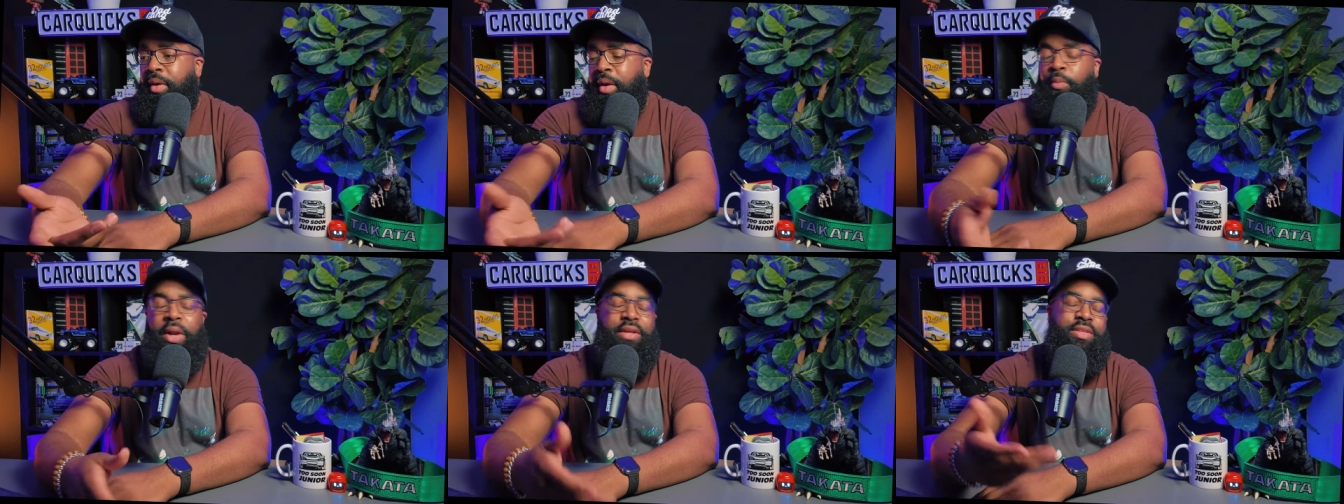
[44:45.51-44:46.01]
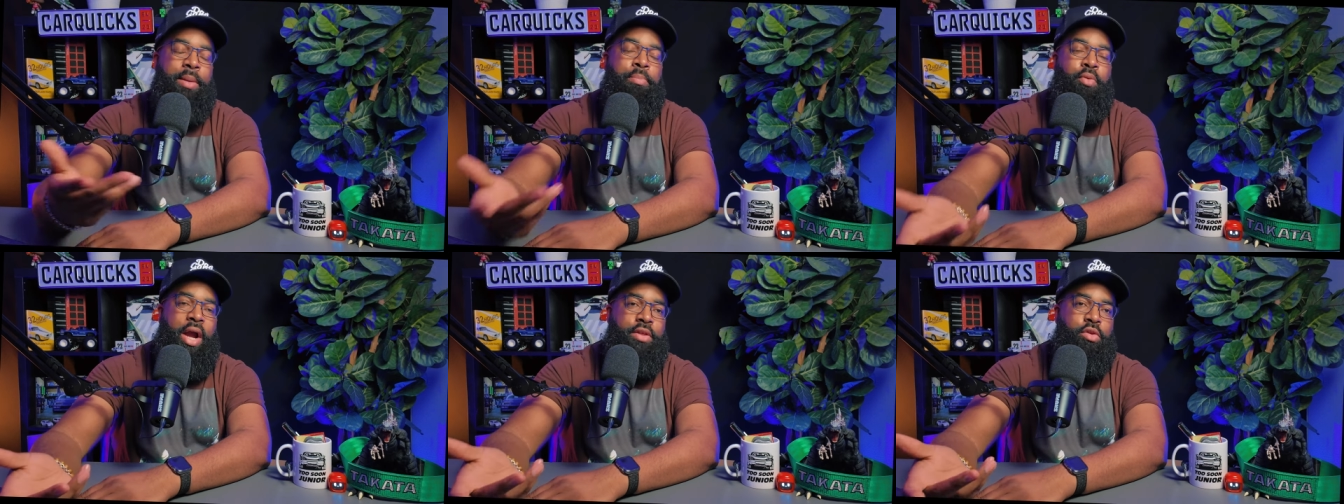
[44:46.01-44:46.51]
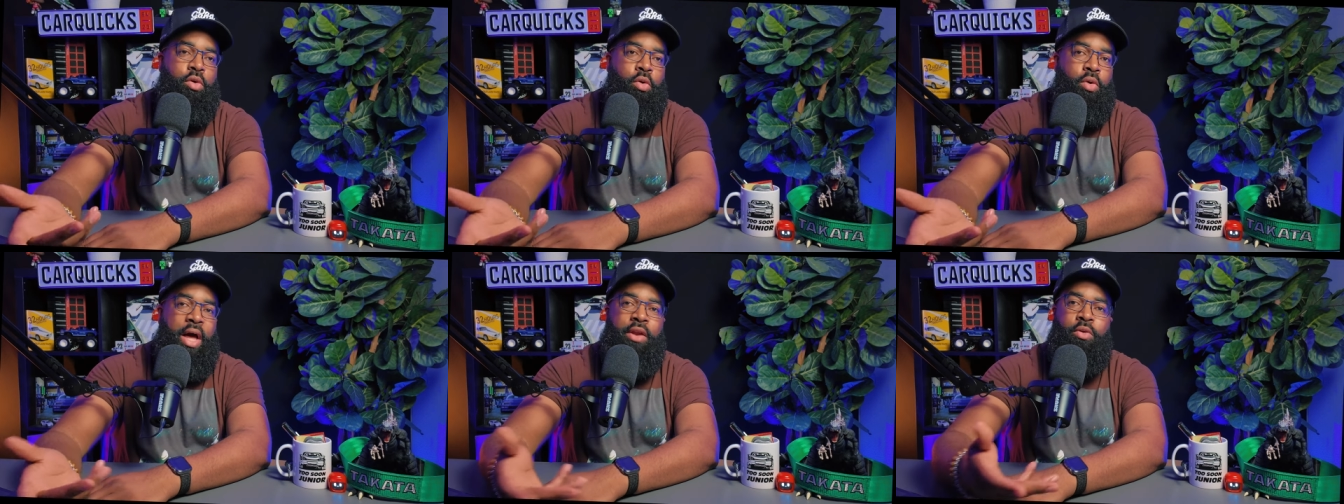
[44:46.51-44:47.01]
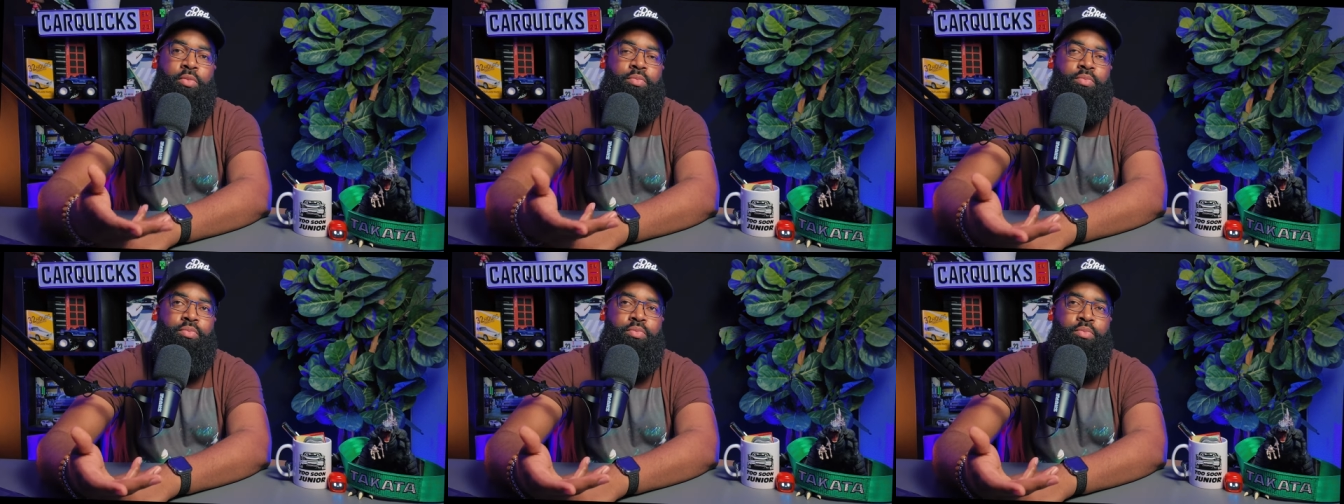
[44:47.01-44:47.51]
and when I say practical, I don't,
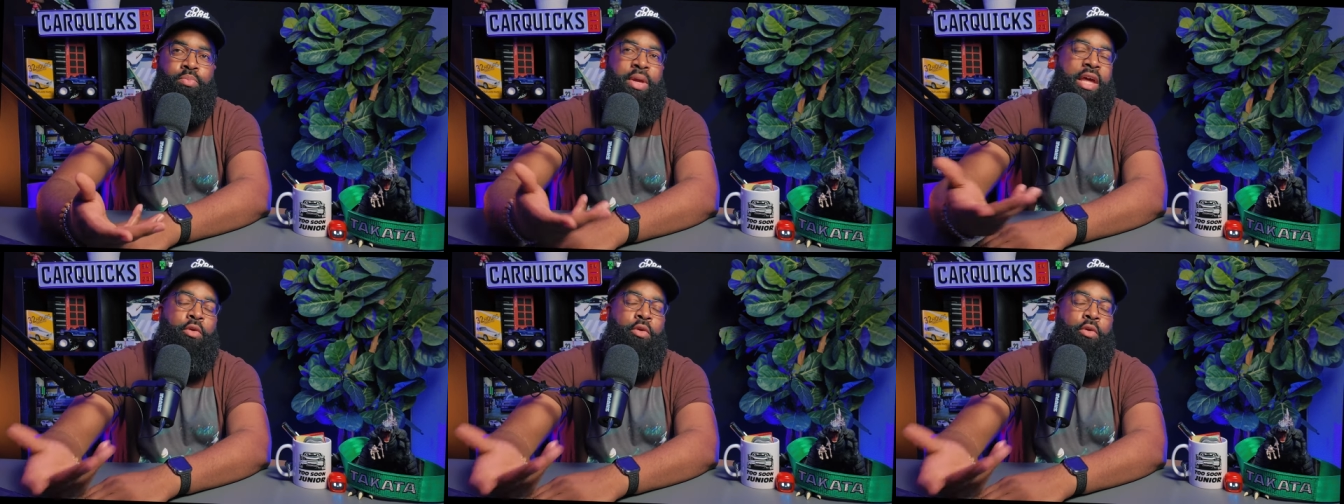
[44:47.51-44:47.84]
me,